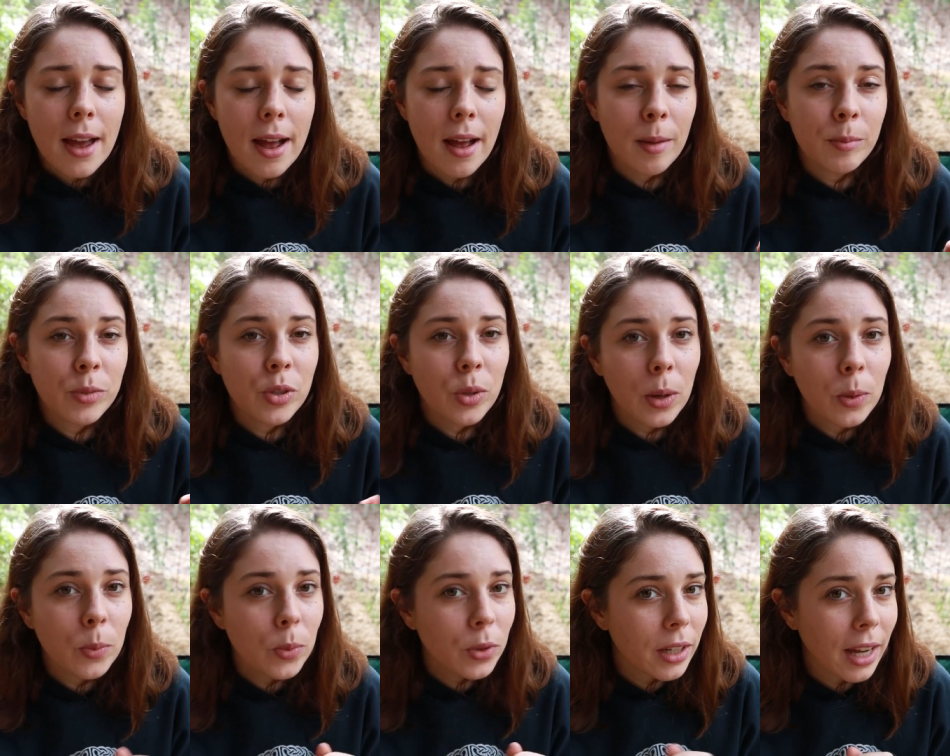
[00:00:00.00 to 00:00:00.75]
Um, so
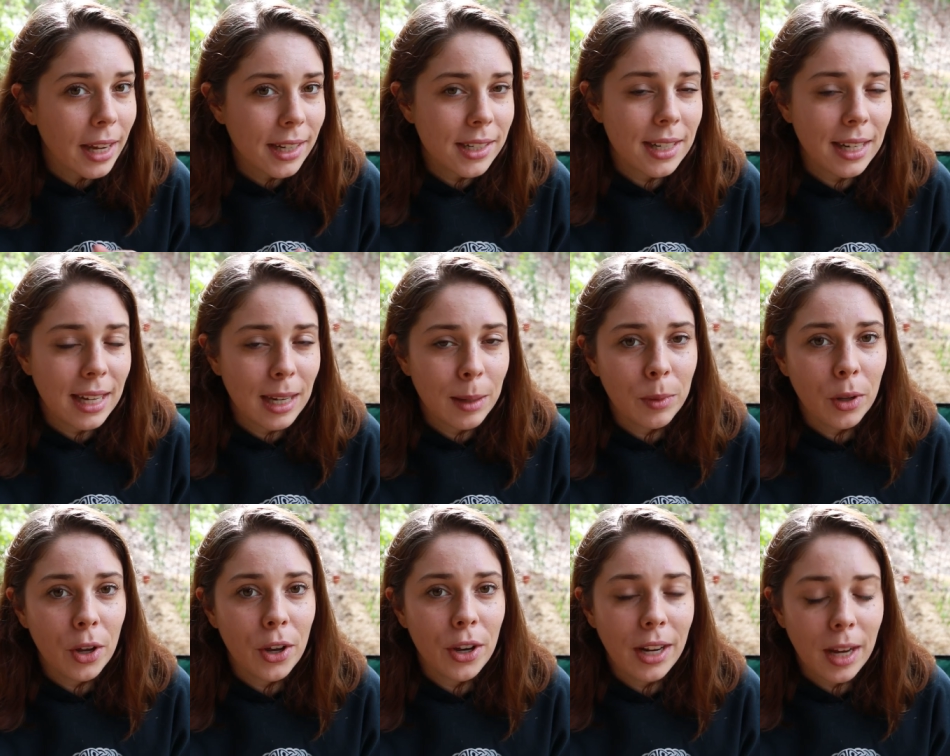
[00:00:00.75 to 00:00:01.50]
I would like to
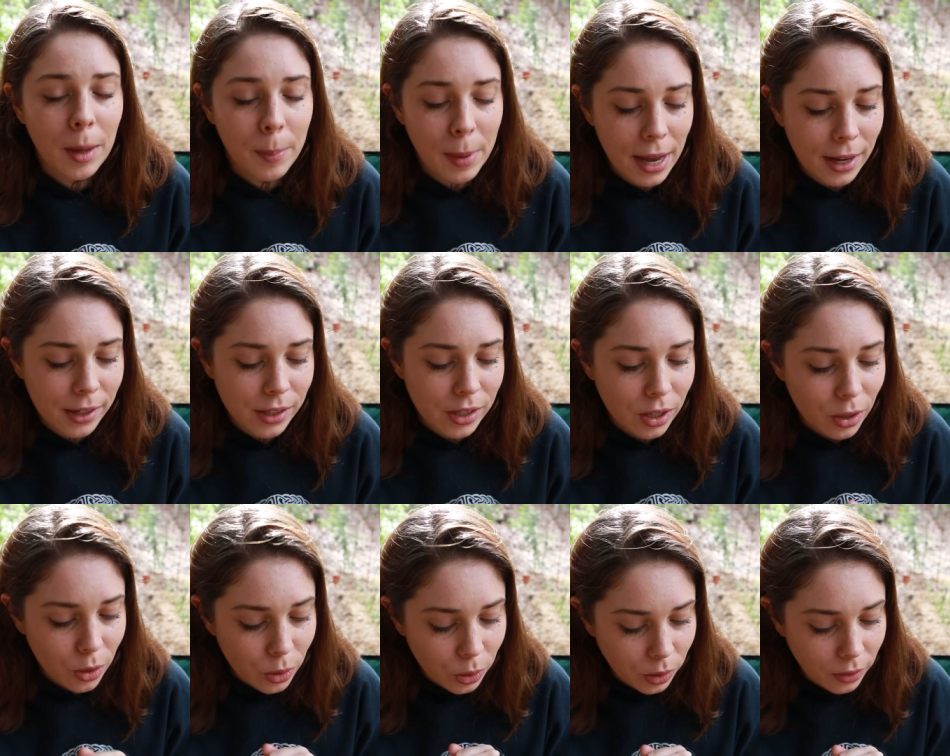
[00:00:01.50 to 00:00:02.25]
keep learning
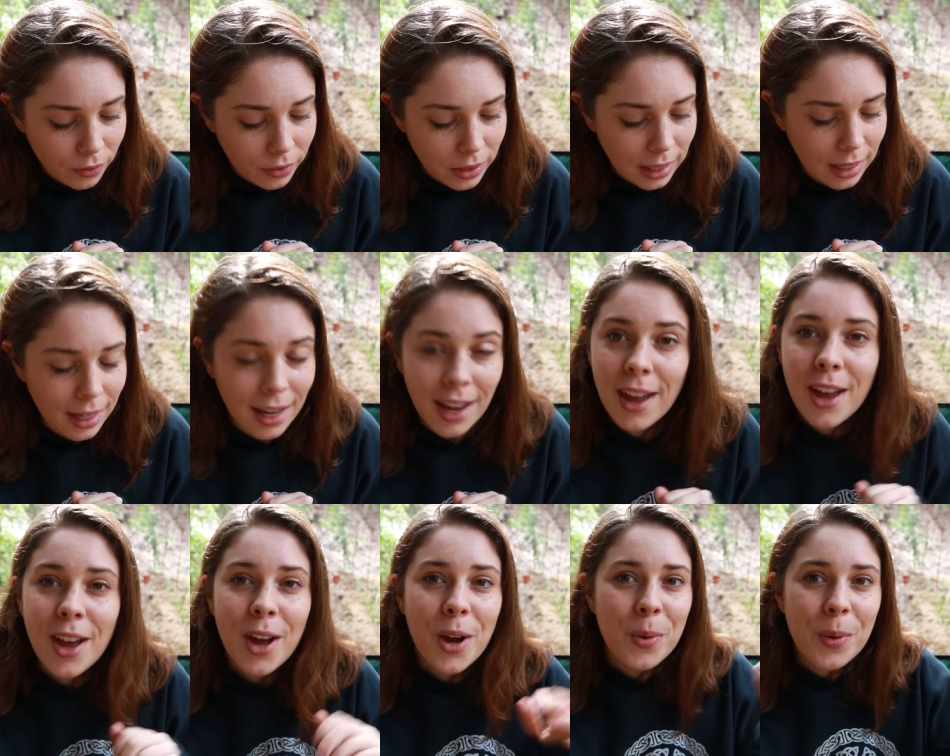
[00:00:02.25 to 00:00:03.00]
about all of the
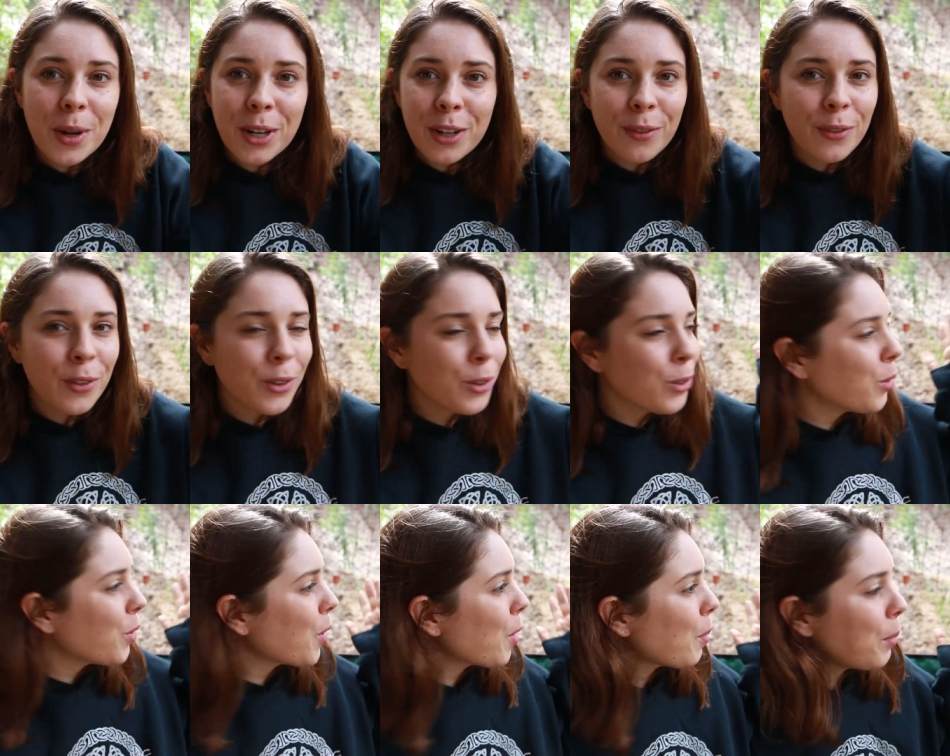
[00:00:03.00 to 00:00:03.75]

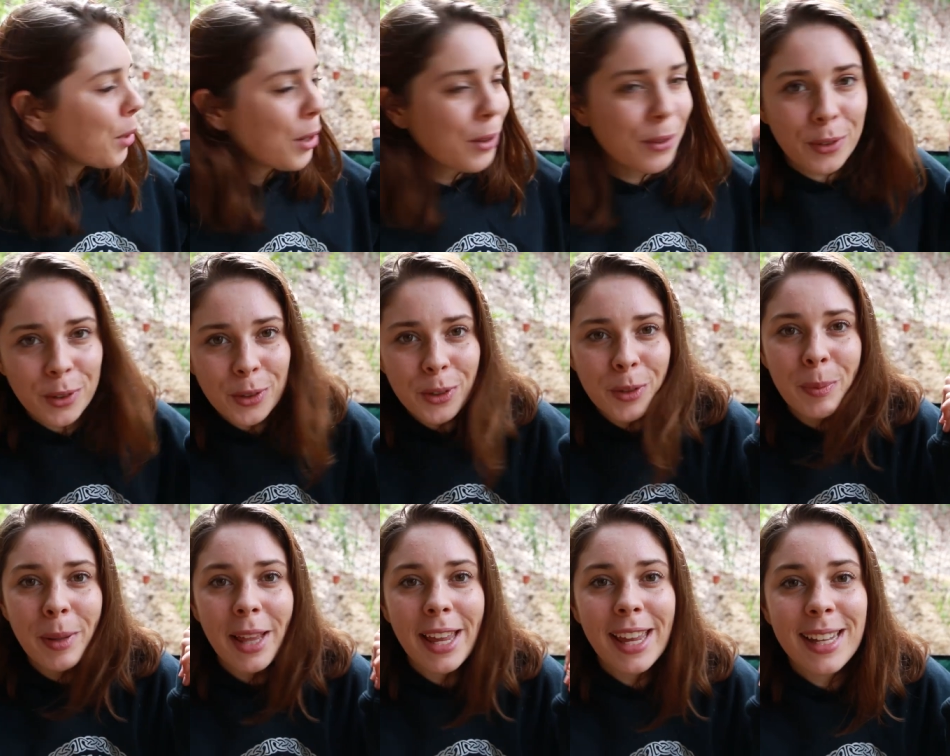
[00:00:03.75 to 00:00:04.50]
wonderful,
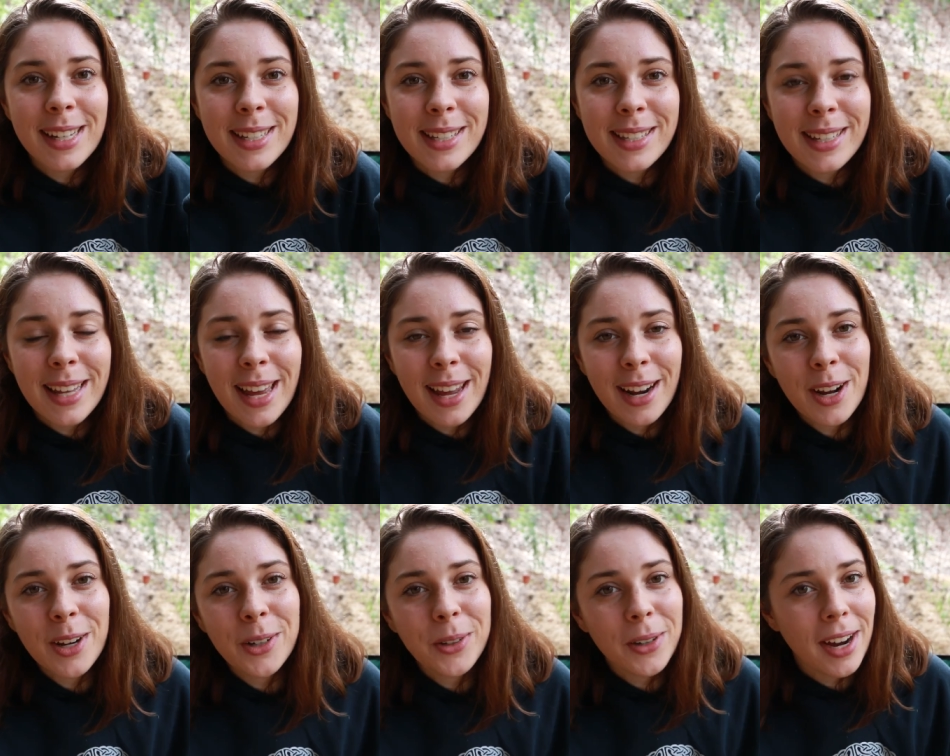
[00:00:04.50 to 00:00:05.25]
beautiful plants
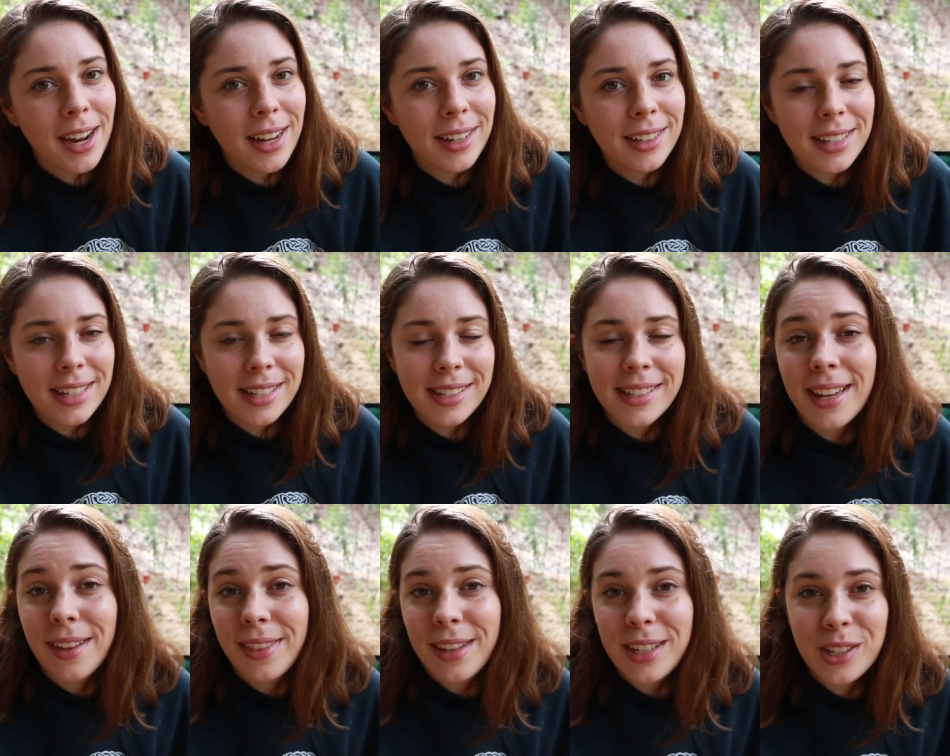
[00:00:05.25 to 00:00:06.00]
that are around in
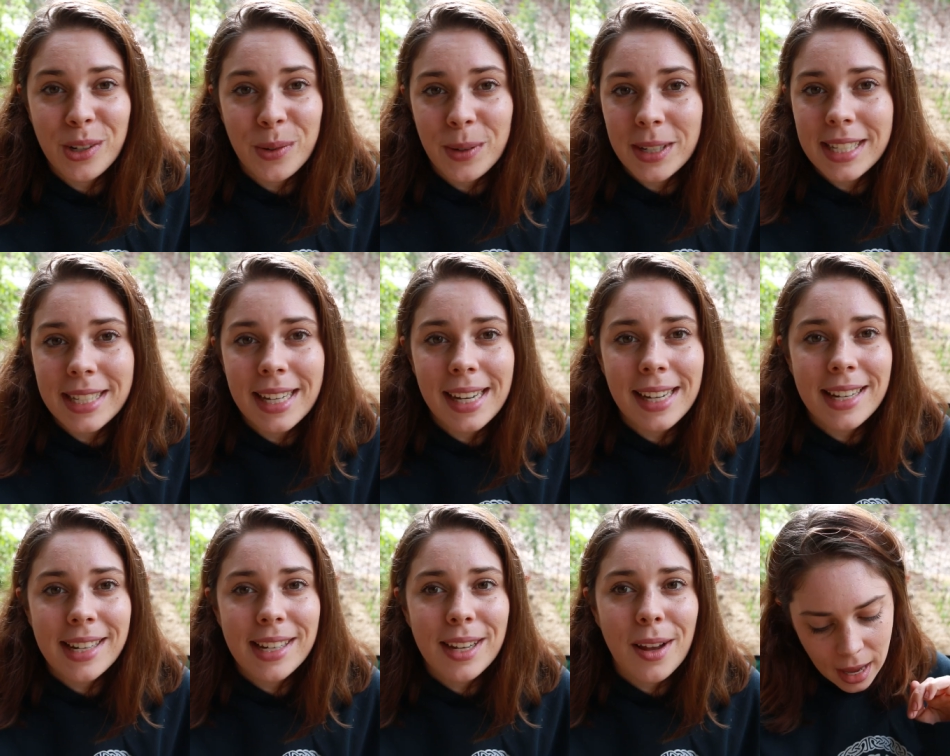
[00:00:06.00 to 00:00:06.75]
southeast
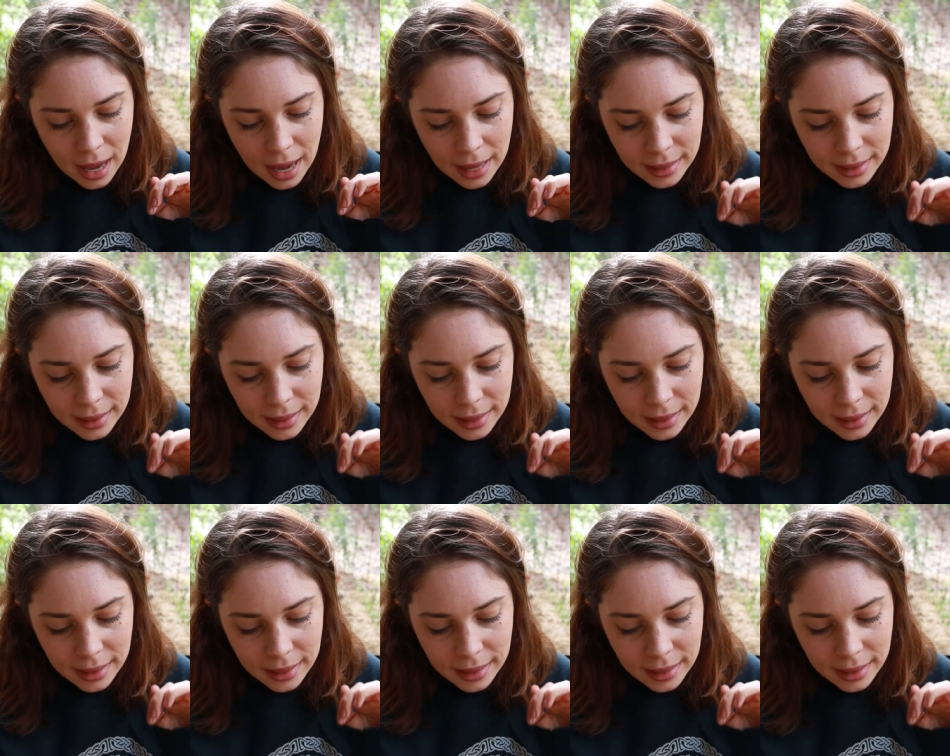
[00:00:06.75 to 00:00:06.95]
Queensland.